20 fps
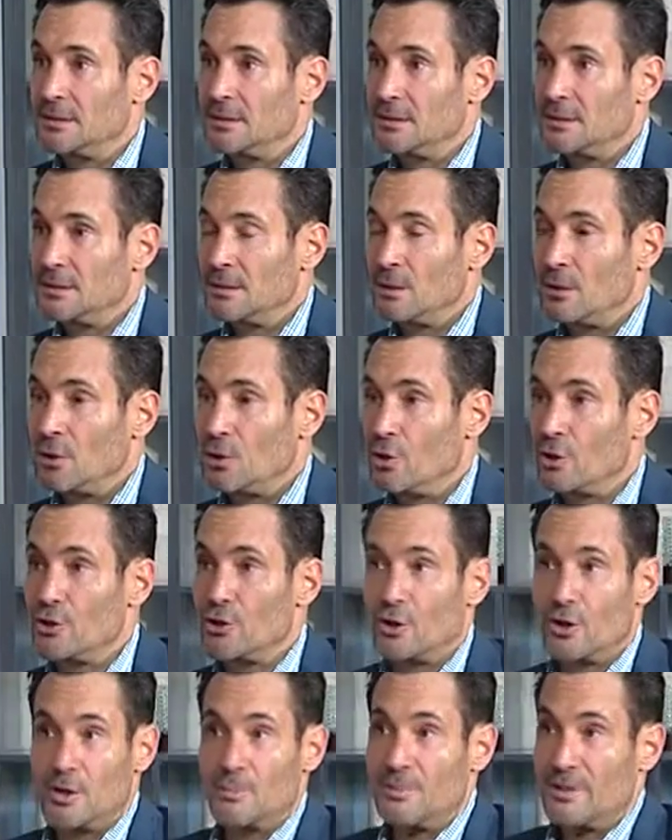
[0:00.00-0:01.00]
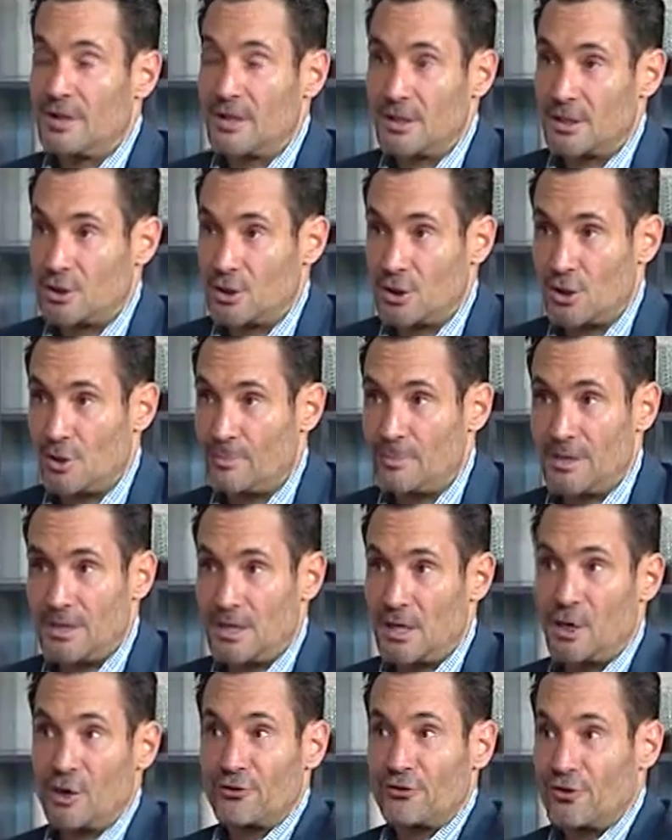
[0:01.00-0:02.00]
Or could it be
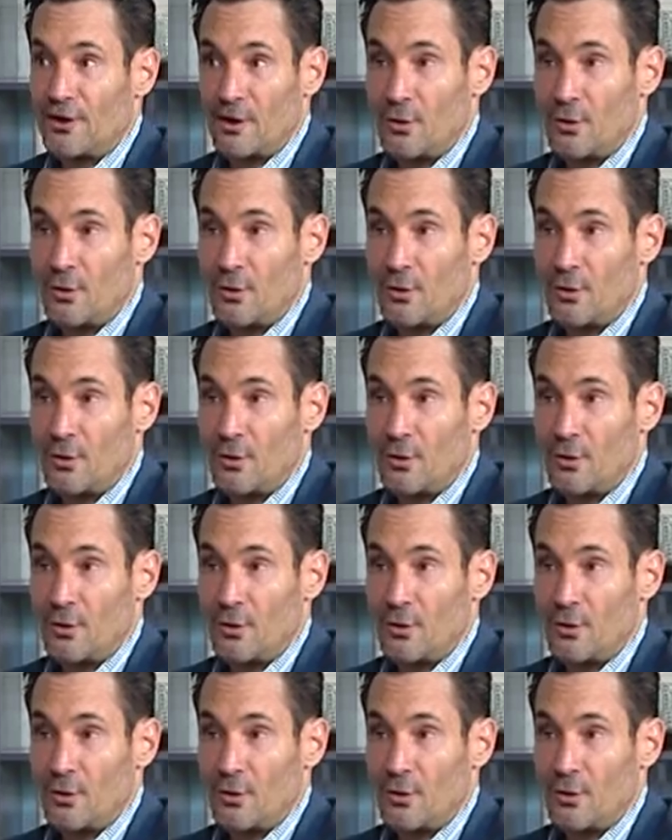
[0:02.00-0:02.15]
also